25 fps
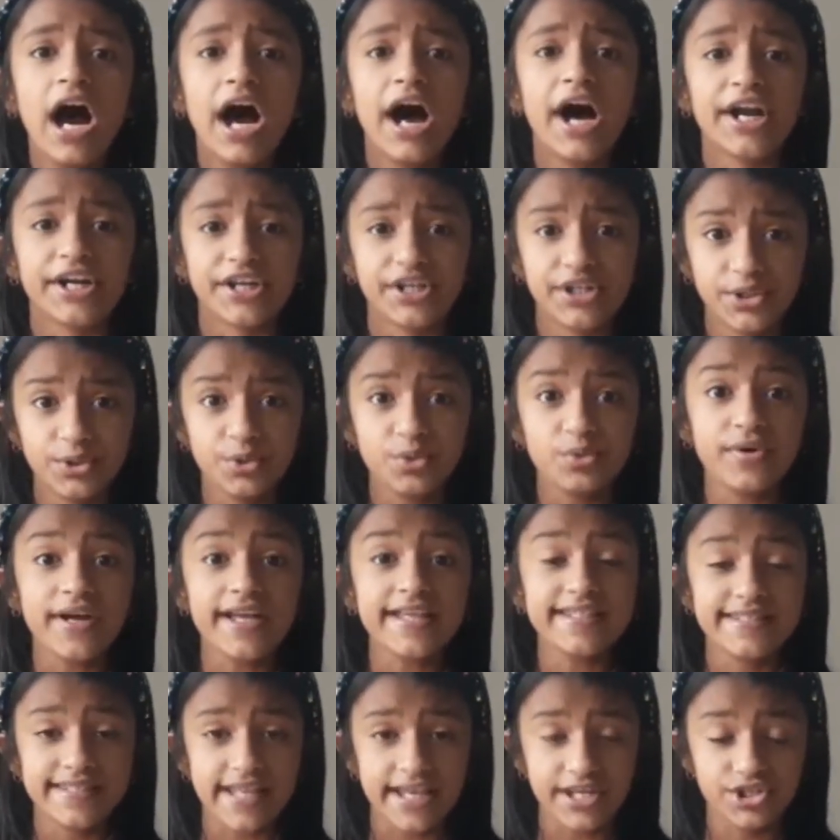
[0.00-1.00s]
A
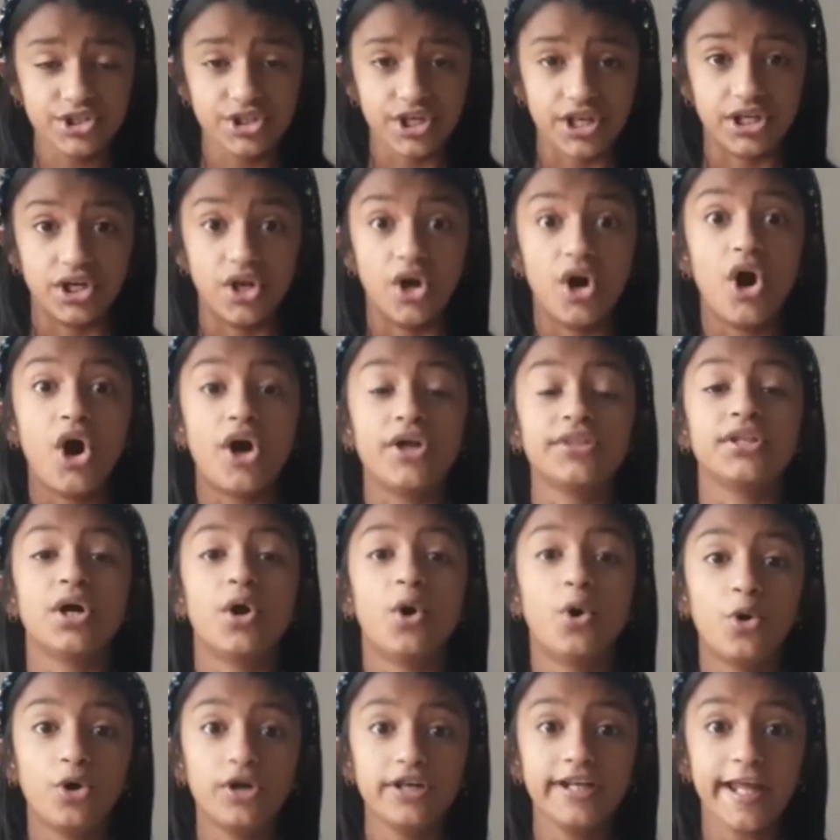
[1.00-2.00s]
two-hour session on the
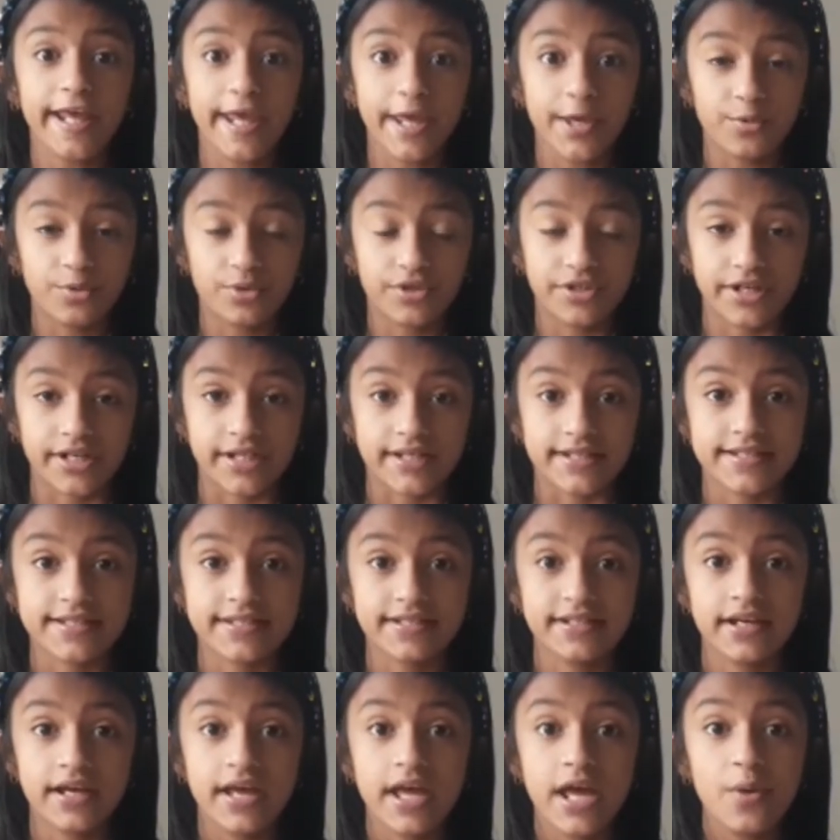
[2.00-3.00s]
Holy Eucharist
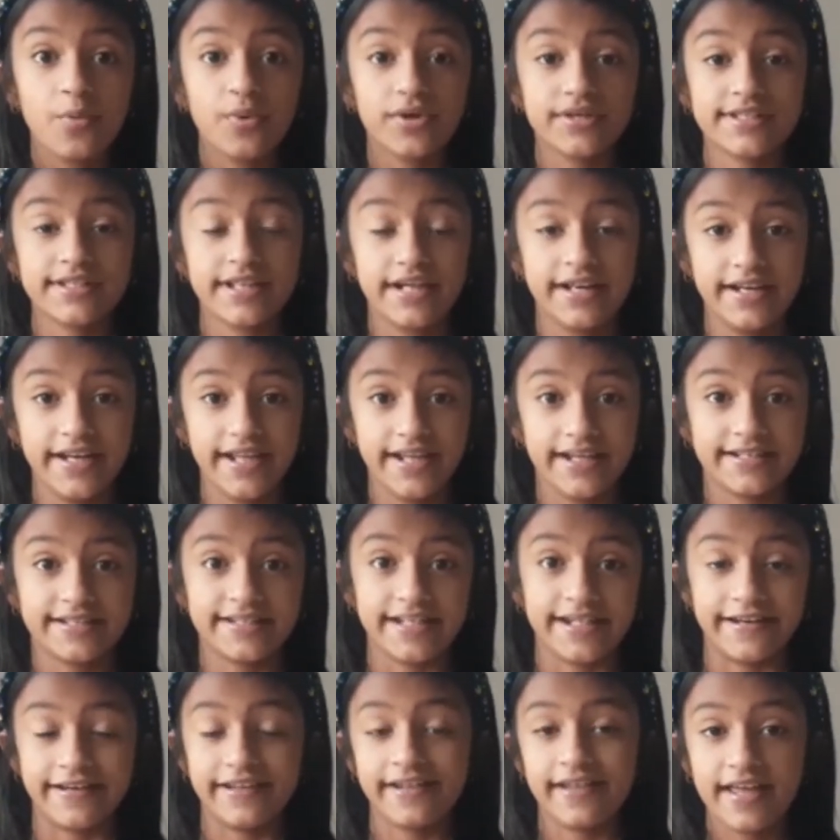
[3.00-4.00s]
was
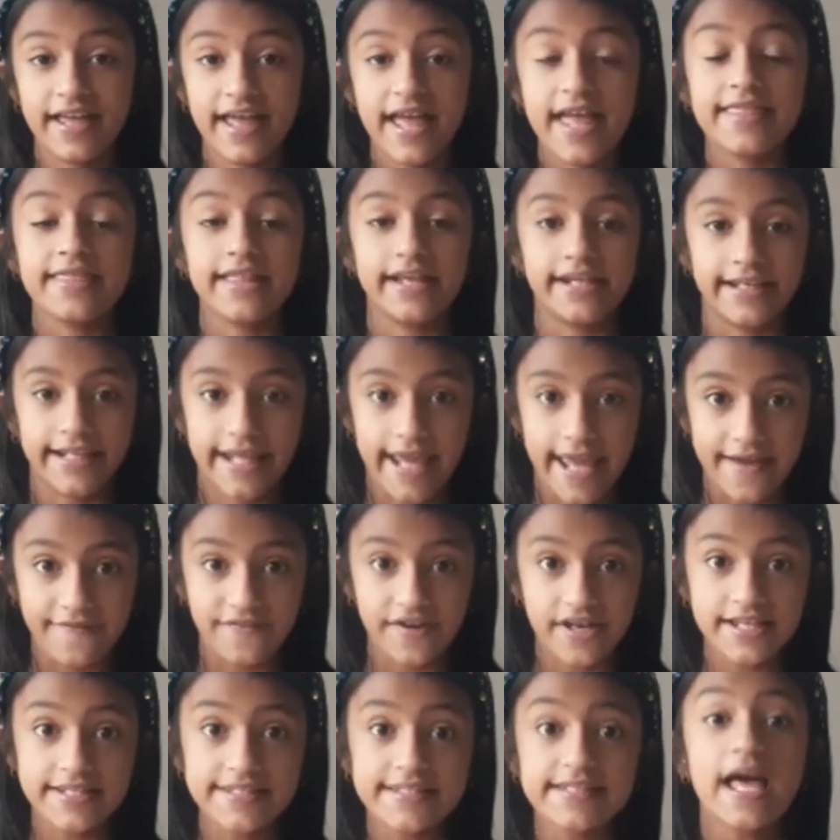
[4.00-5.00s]
conducted that gave
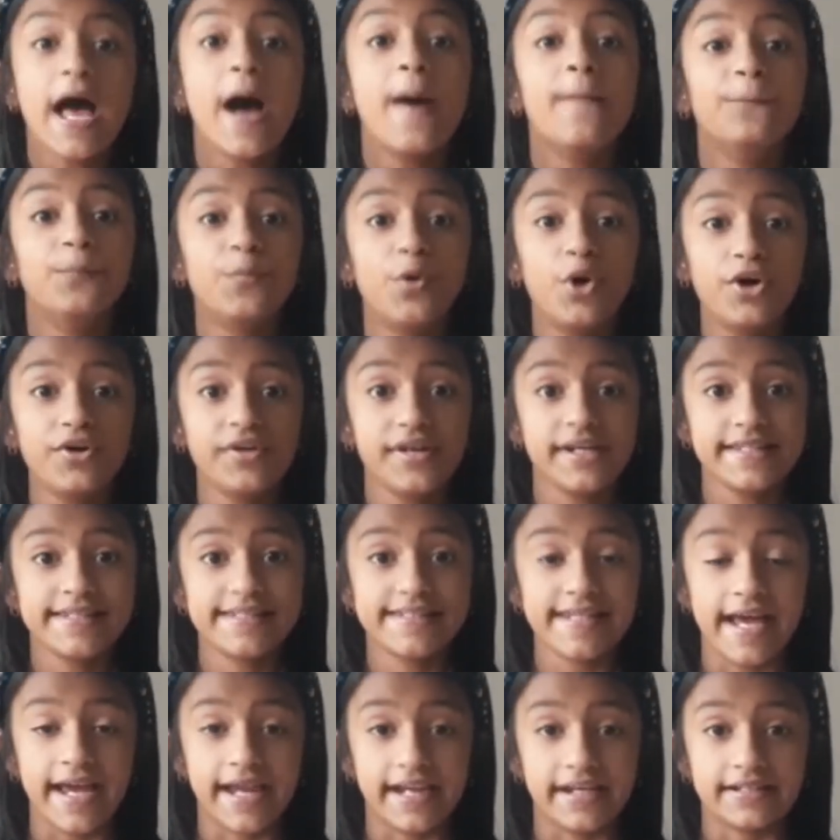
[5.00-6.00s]
us more
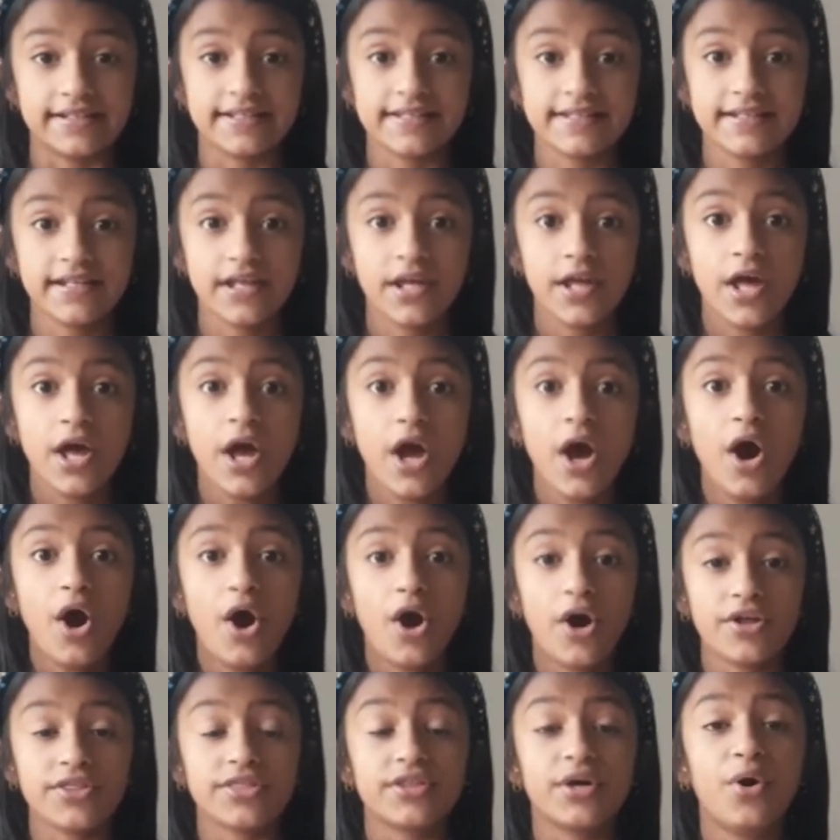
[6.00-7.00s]
insights
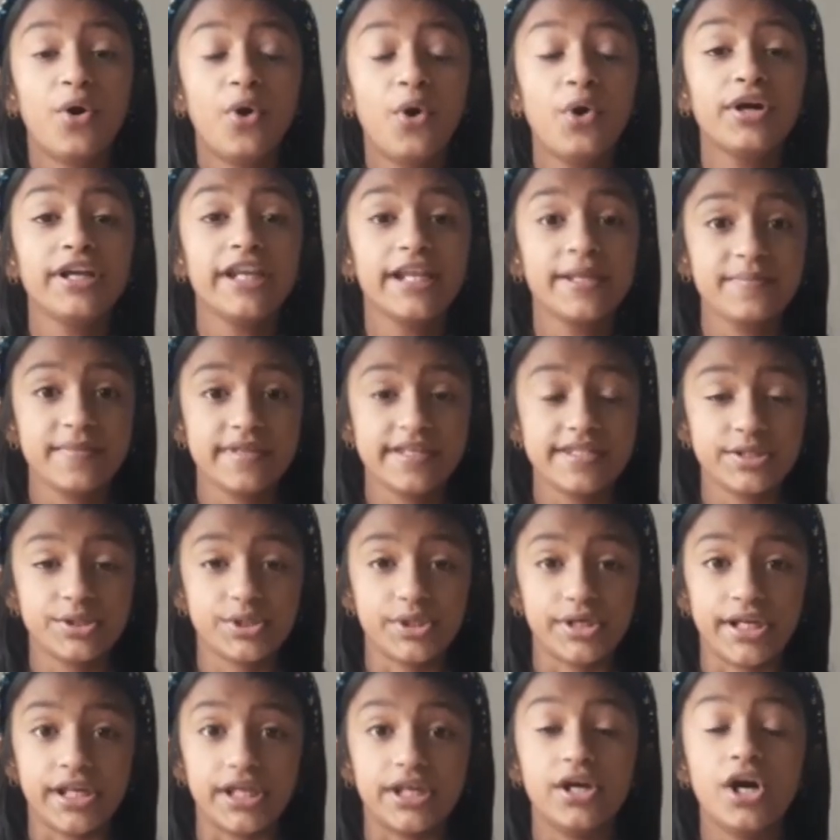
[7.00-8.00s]
on the holy
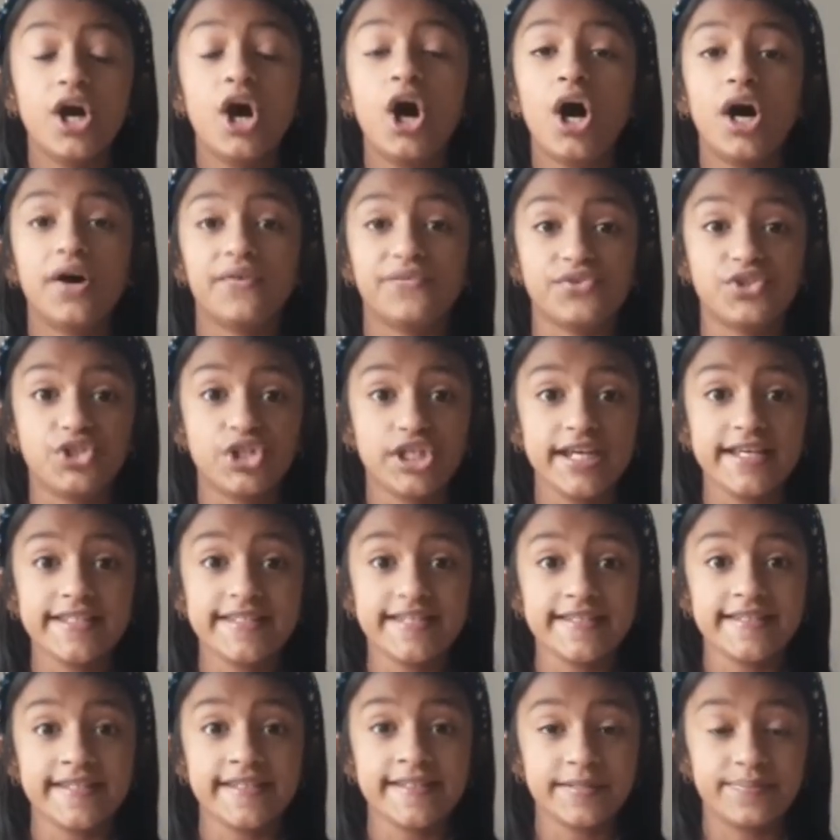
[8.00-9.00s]
mystery of
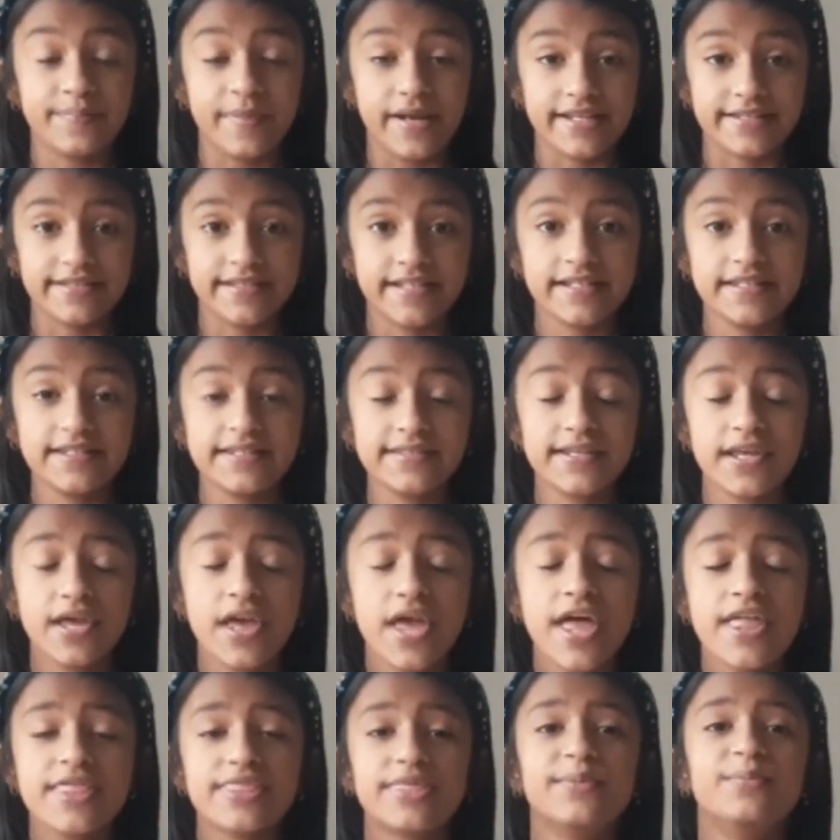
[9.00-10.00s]
Jesus' presence,
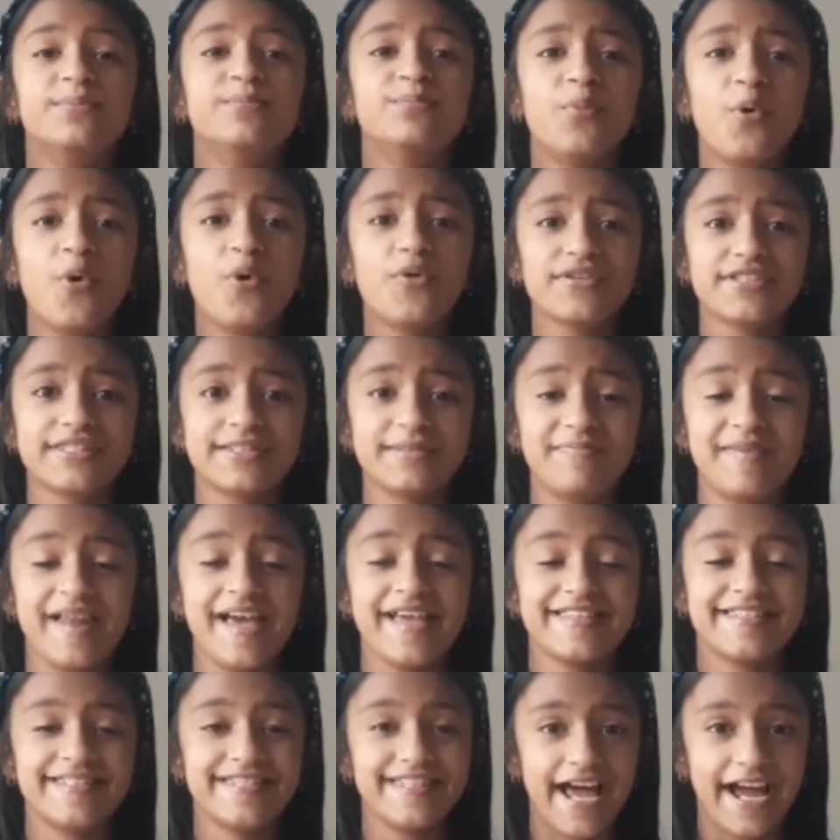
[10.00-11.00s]
the most
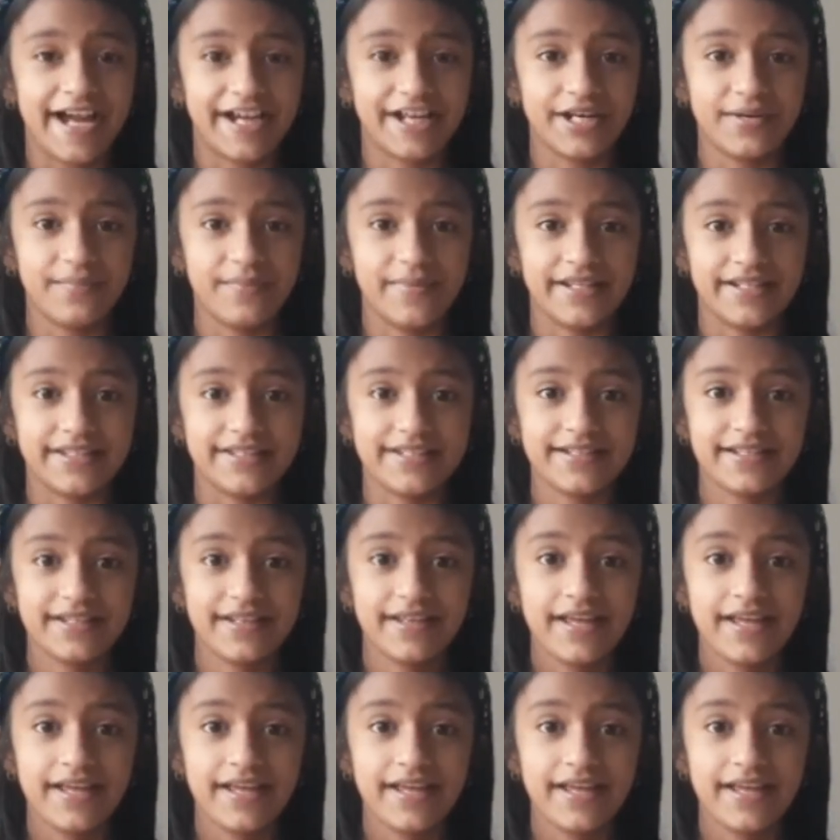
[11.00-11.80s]
blessed sacrament,